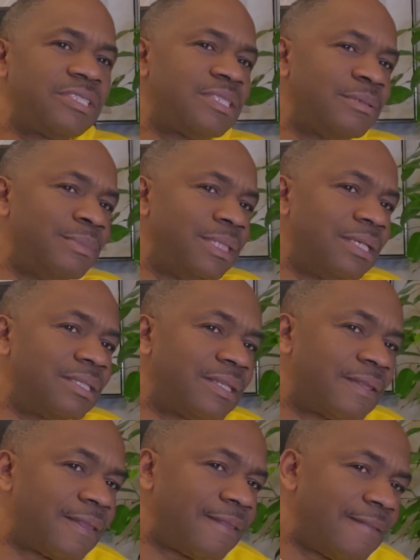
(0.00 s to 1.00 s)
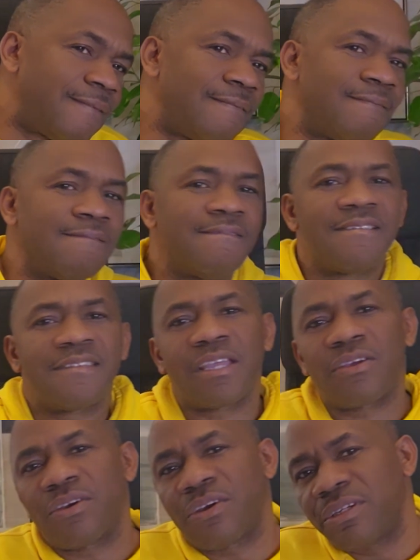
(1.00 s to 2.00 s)
Just a minute.
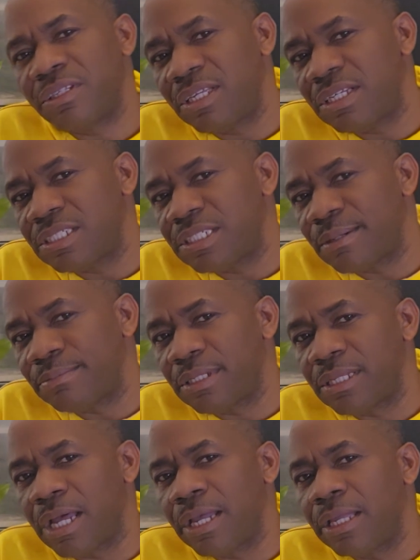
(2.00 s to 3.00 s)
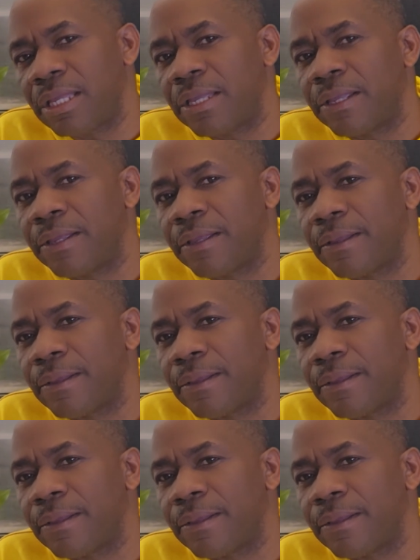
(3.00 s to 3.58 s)
2 Corinthians chapter 9.